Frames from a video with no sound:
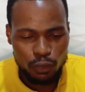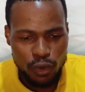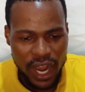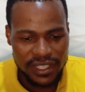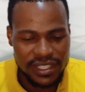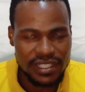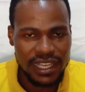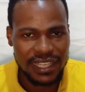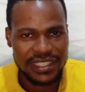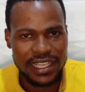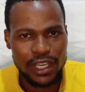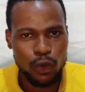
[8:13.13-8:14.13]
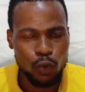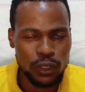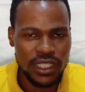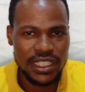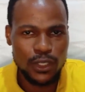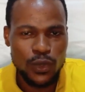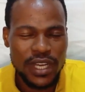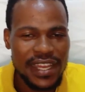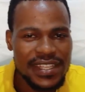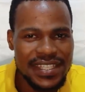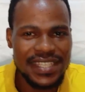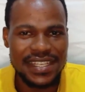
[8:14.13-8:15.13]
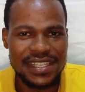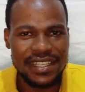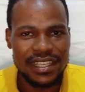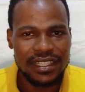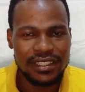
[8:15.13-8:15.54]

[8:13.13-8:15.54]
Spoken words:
rats, I said, would two nantini,